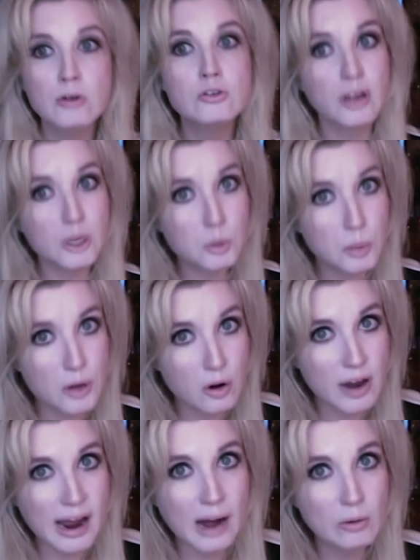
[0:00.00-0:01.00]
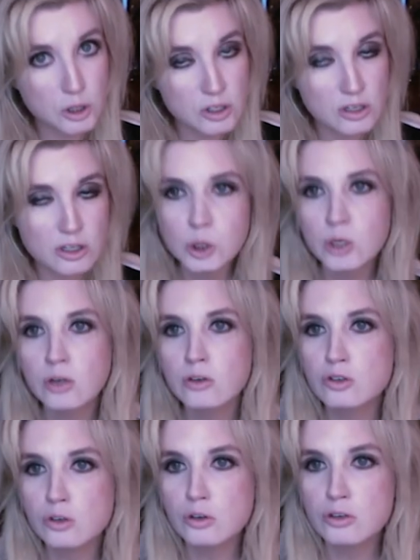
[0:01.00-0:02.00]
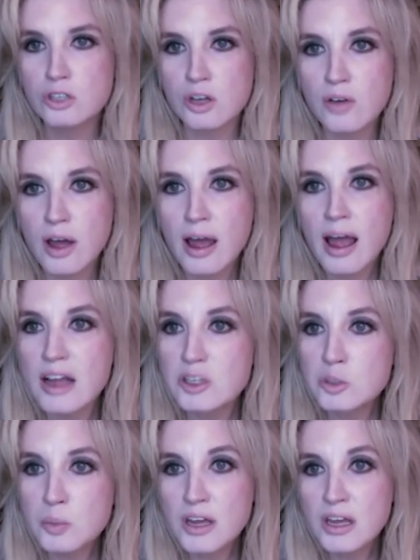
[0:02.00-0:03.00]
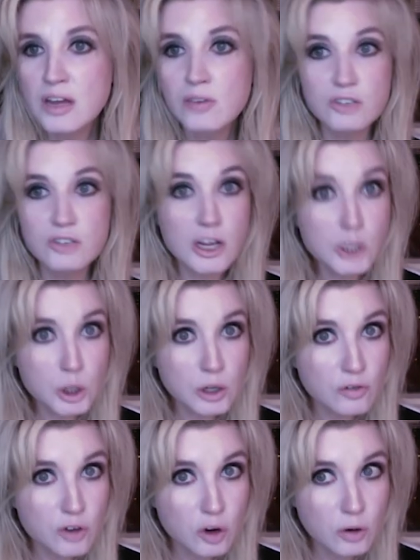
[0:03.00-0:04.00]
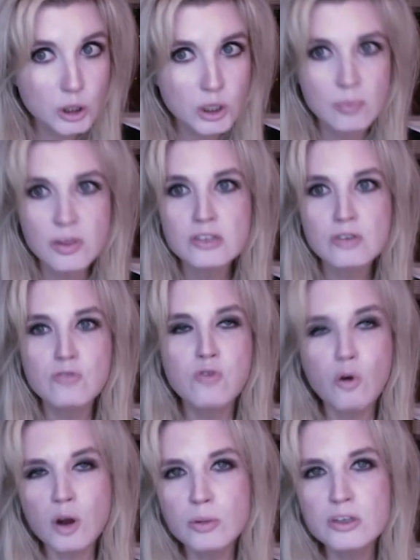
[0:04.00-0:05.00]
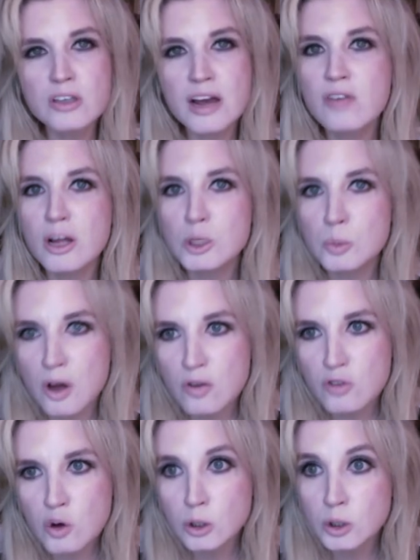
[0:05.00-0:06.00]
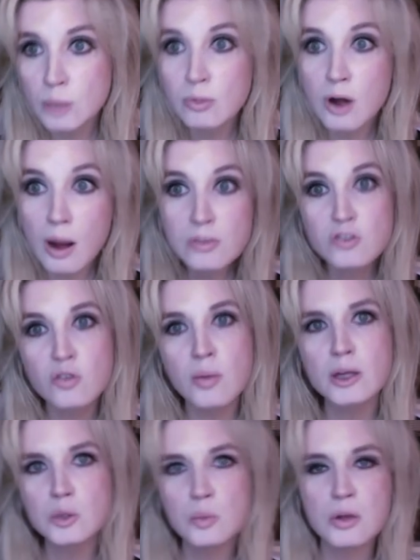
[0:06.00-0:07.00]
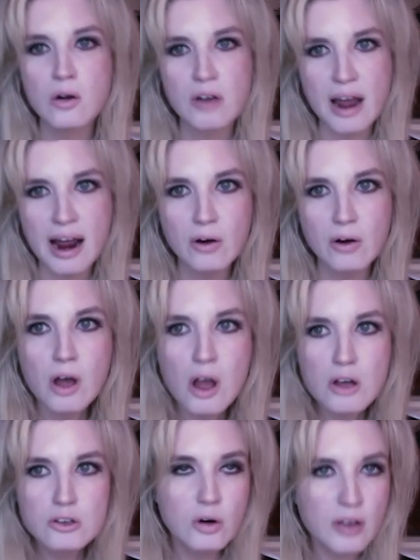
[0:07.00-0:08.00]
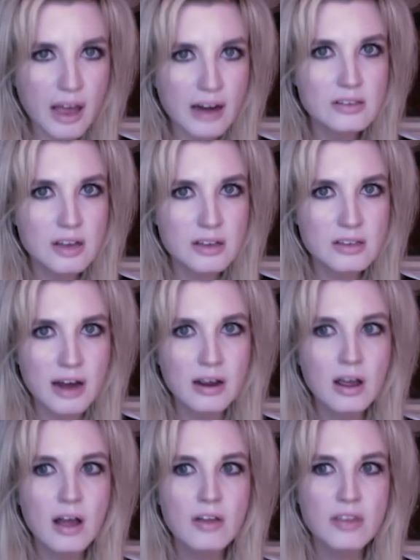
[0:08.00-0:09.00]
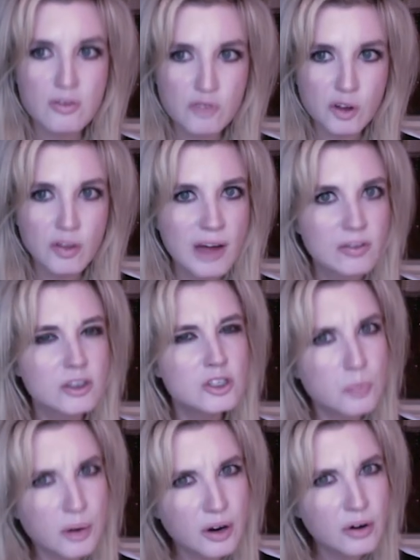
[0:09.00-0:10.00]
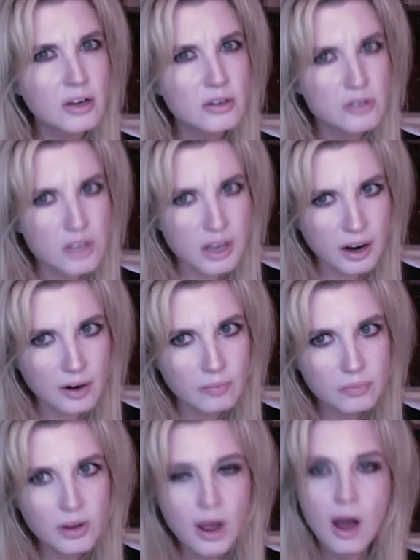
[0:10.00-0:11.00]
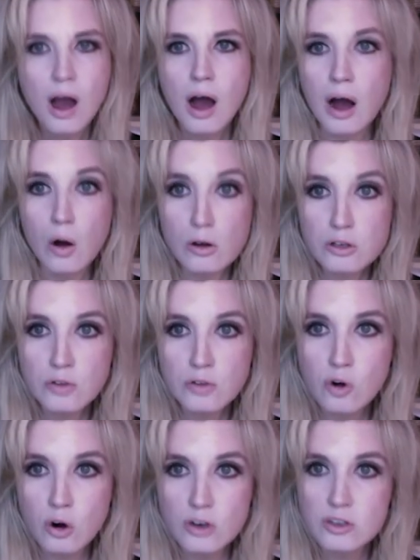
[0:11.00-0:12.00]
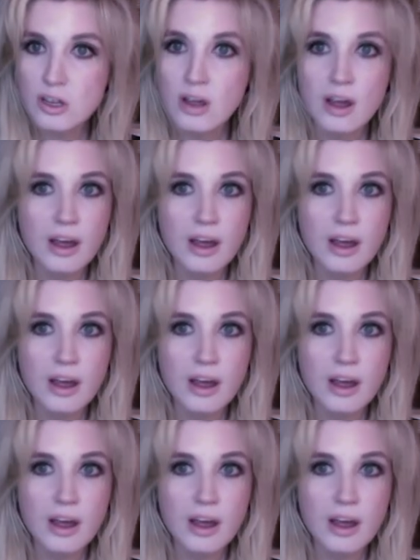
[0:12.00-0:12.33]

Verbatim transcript: also HBO Now, which is a digital exclusive. And speaking of digital viewership, they said 40% of HBO viewership comes from HBO Now. So again, as I said, they feel they have experience here. Also, of course,